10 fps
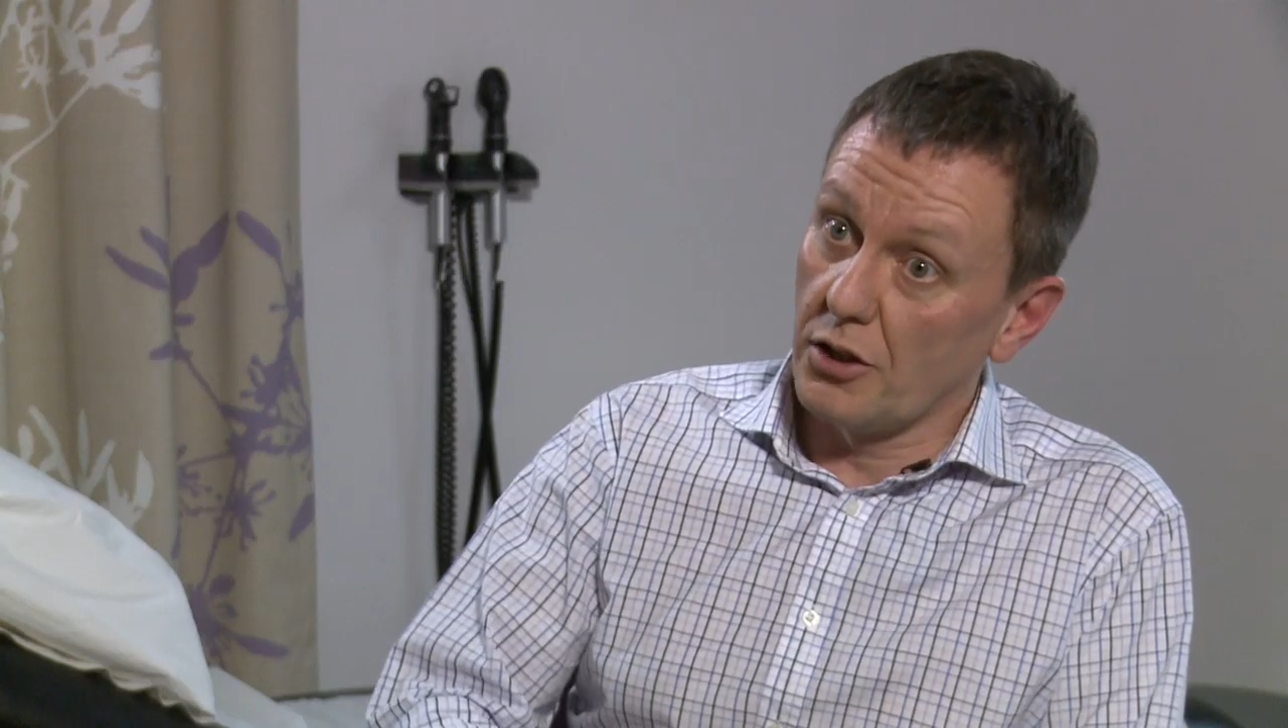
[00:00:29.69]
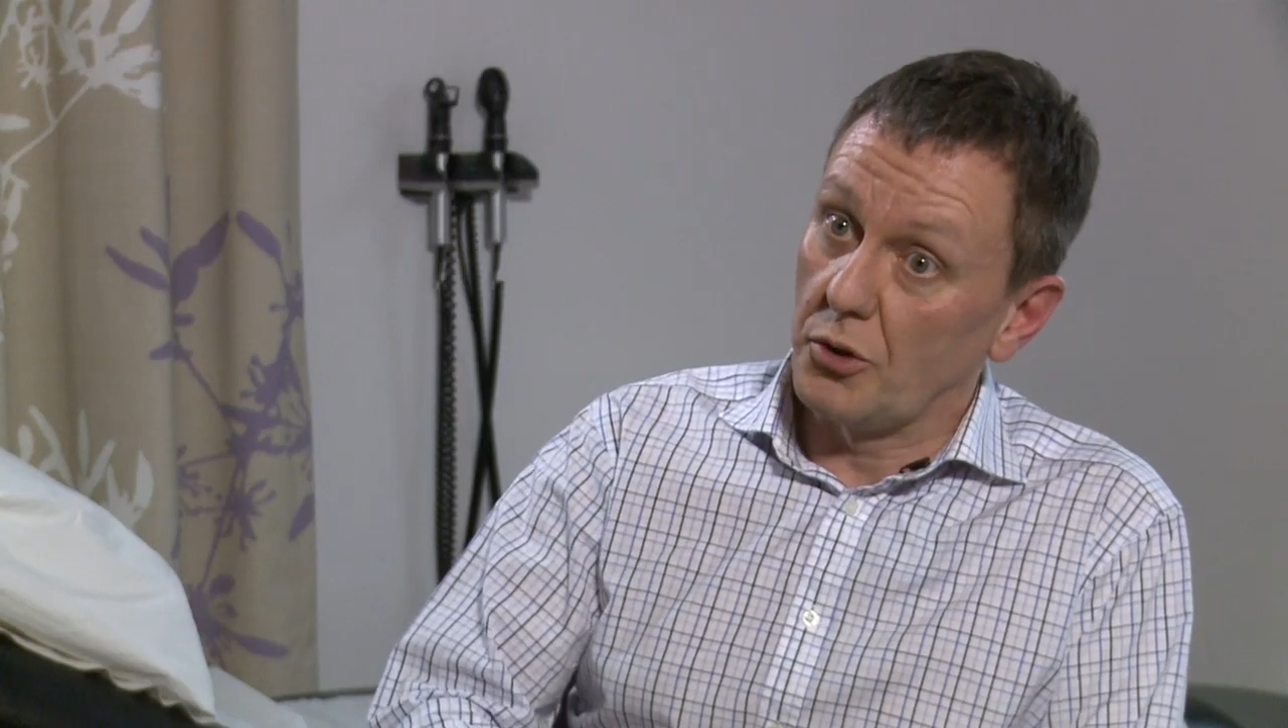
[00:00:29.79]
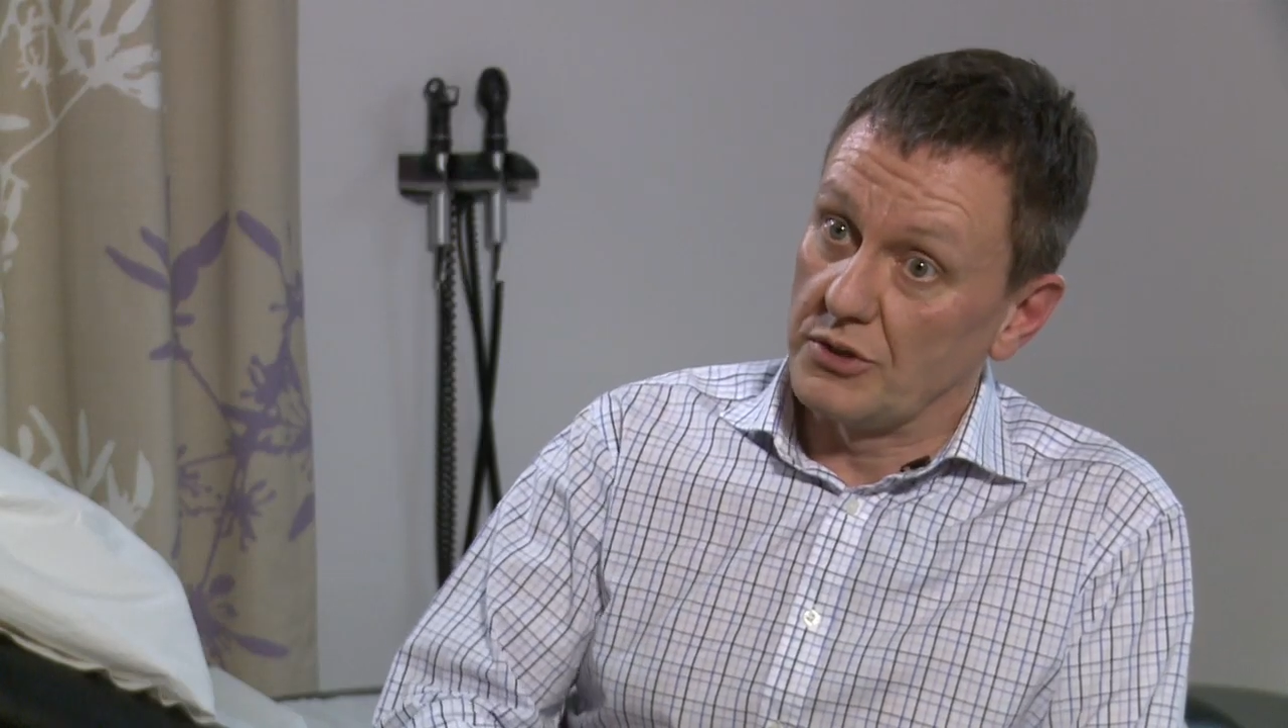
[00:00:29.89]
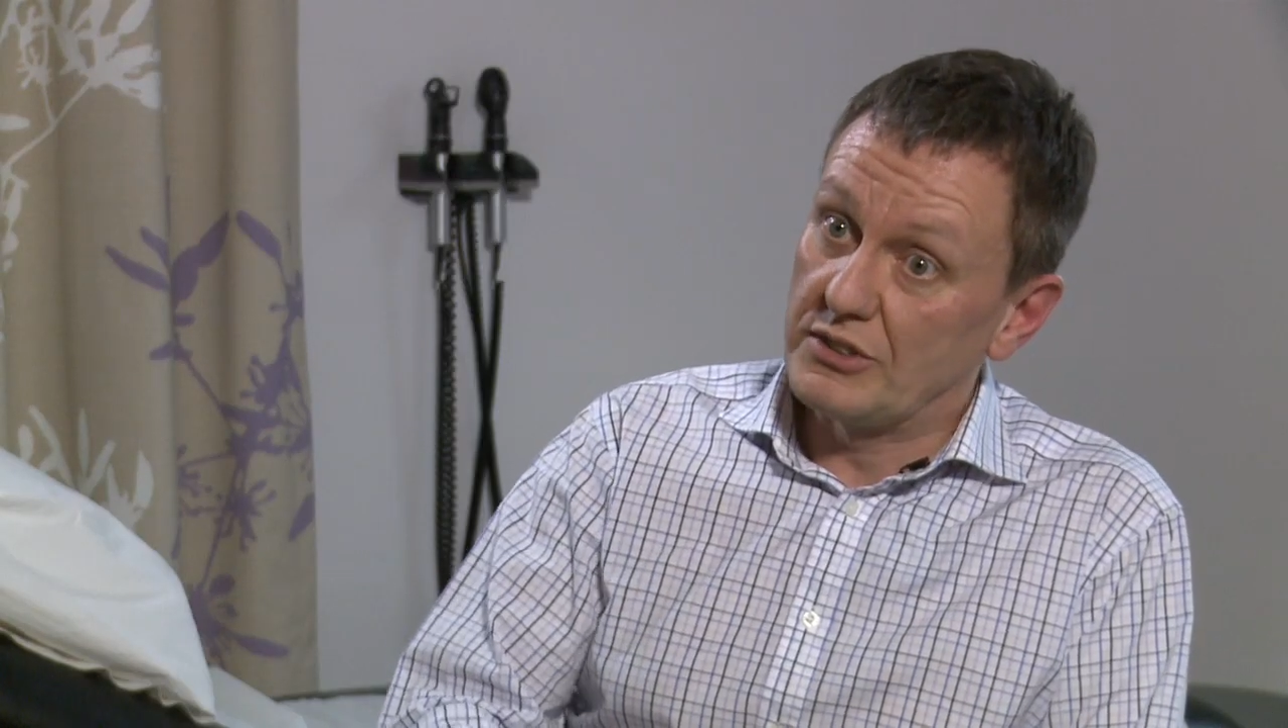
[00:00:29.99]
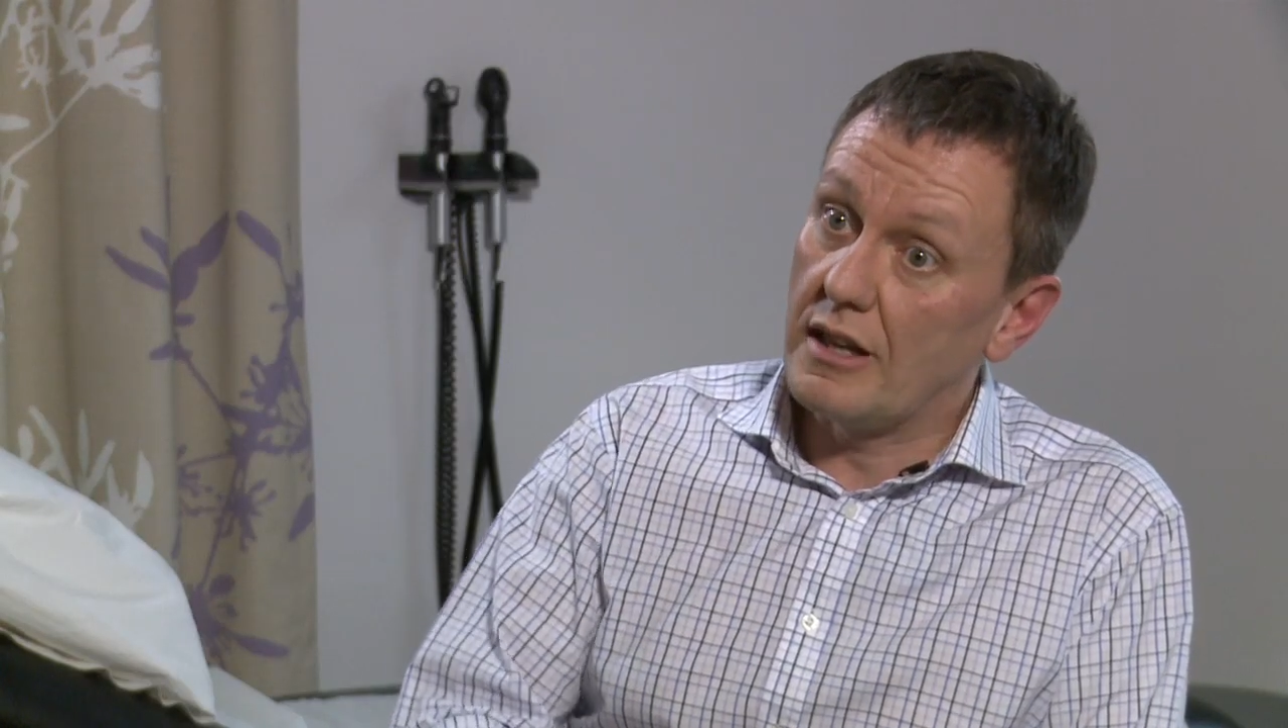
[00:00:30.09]

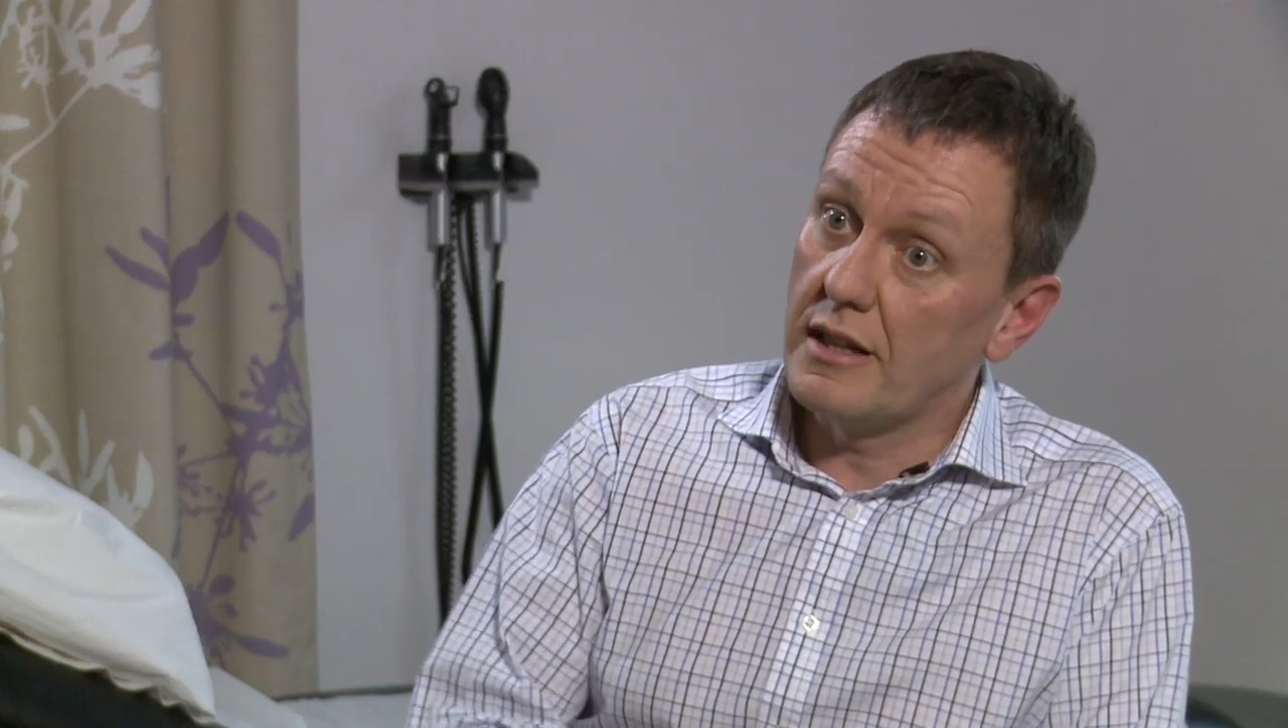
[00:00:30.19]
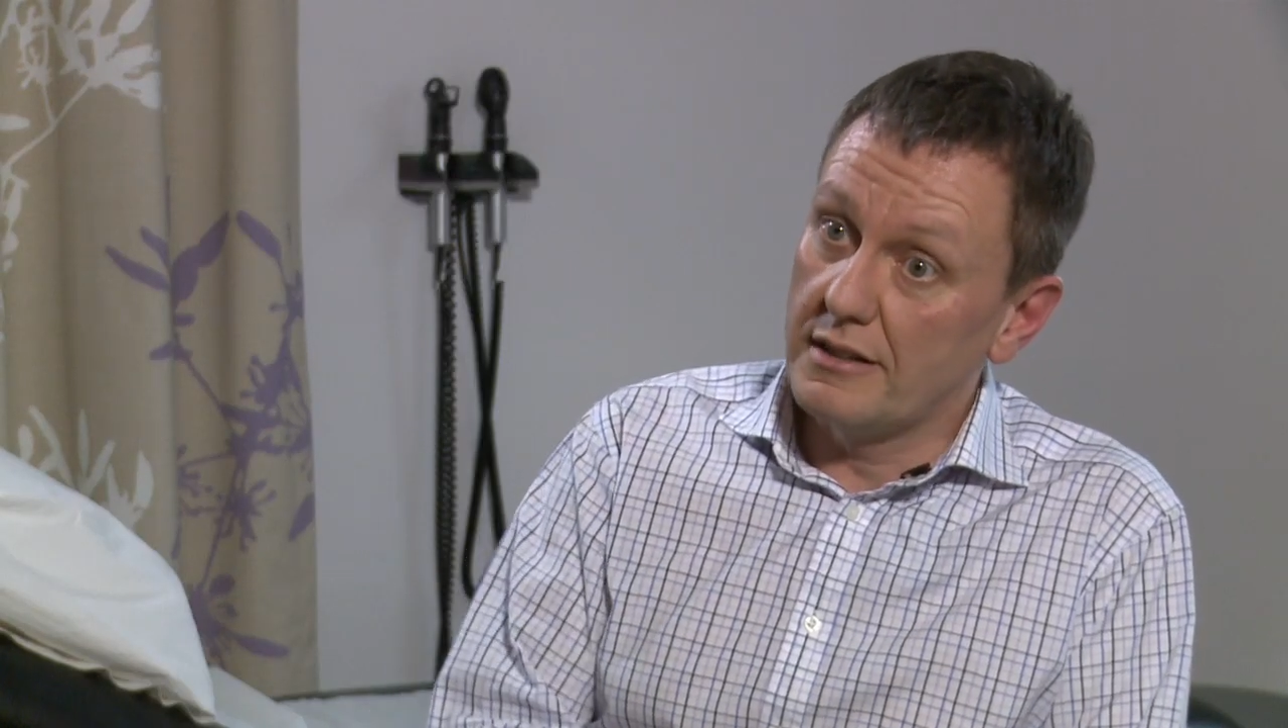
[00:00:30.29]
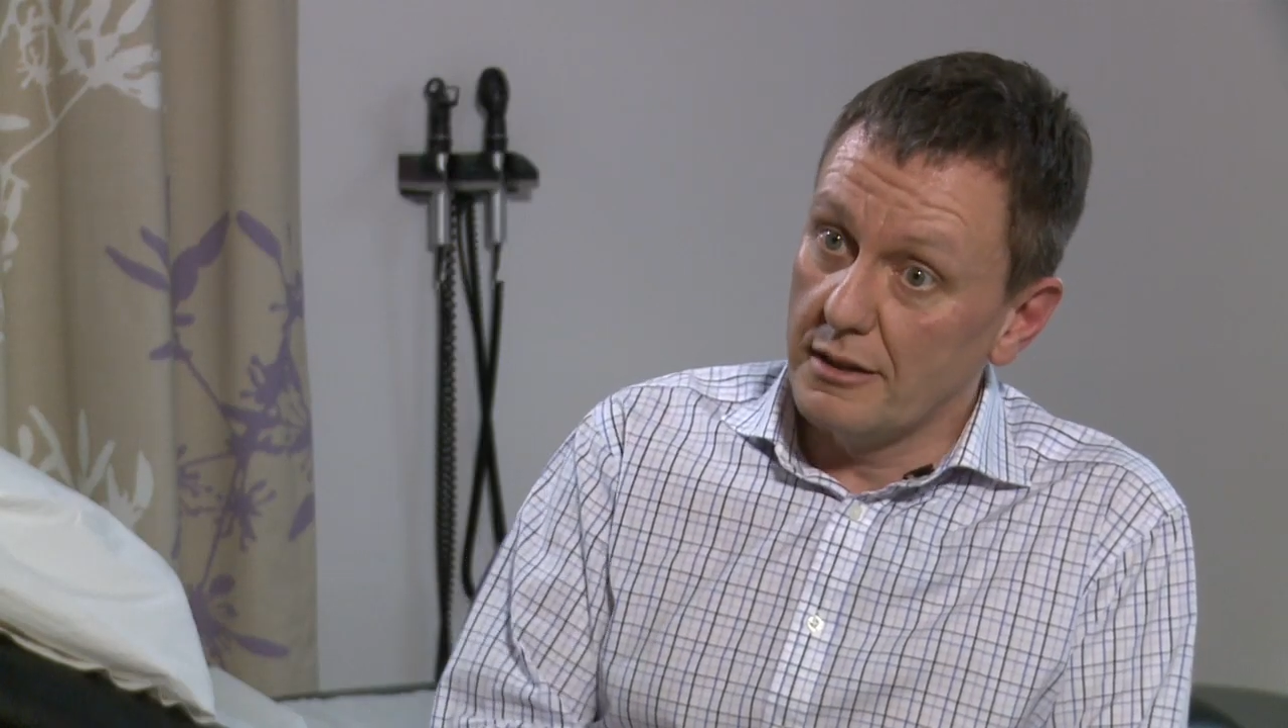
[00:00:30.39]
alongside